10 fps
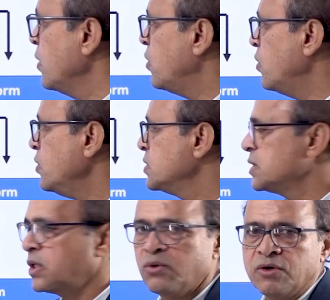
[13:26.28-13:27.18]
or
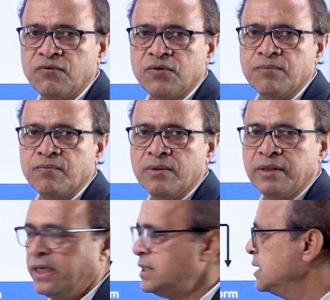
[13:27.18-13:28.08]
security form.
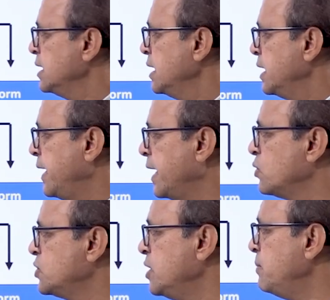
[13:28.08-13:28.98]
That is
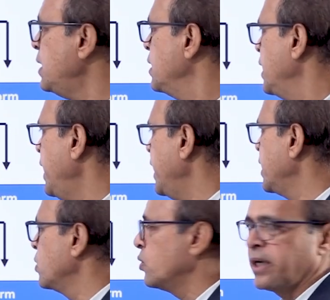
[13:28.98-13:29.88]
negotiable and
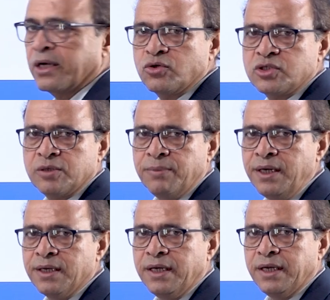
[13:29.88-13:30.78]
non-negotiable
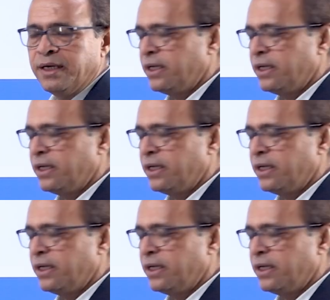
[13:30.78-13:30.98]
in